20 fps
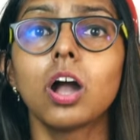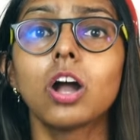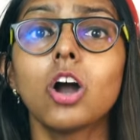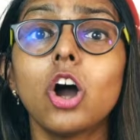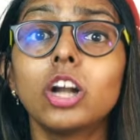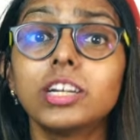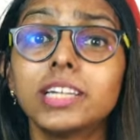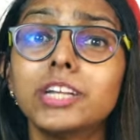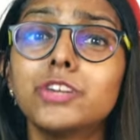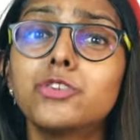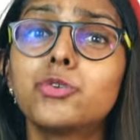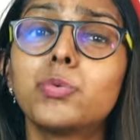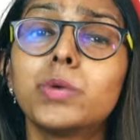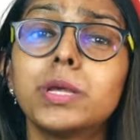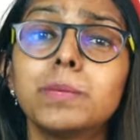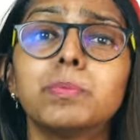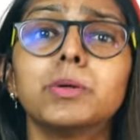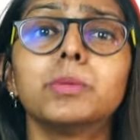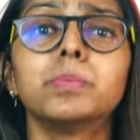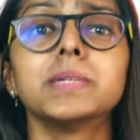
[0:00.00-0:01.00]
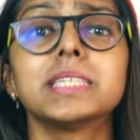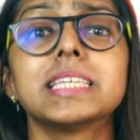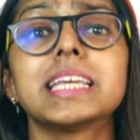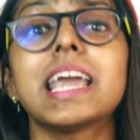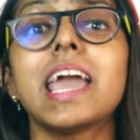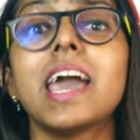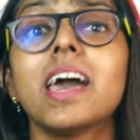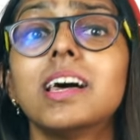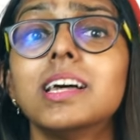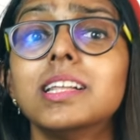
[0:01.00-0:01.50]
Content
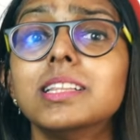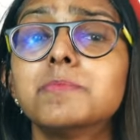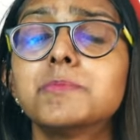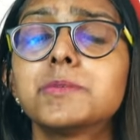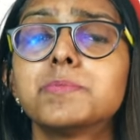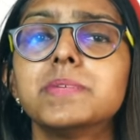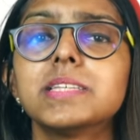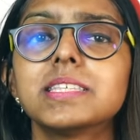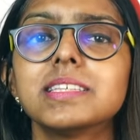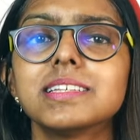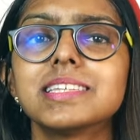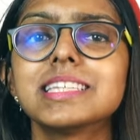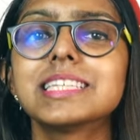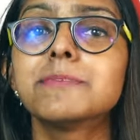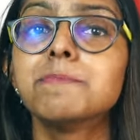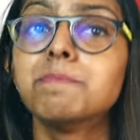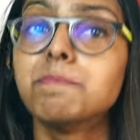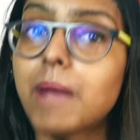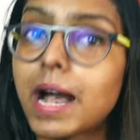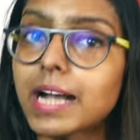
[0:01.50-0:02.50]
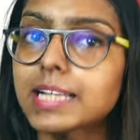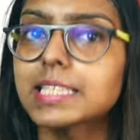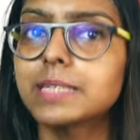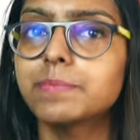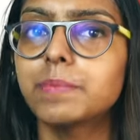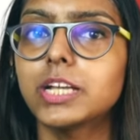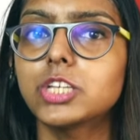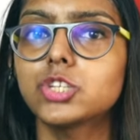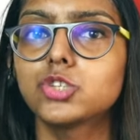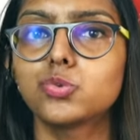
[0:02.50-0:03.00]
repurposing helps businesses
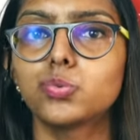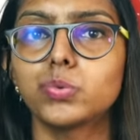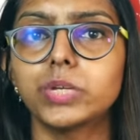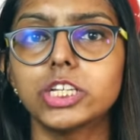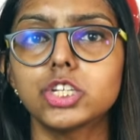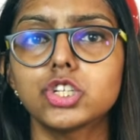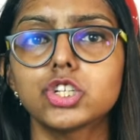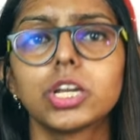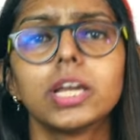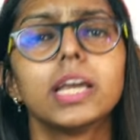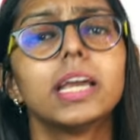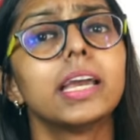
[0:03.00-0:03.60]
maximize reach,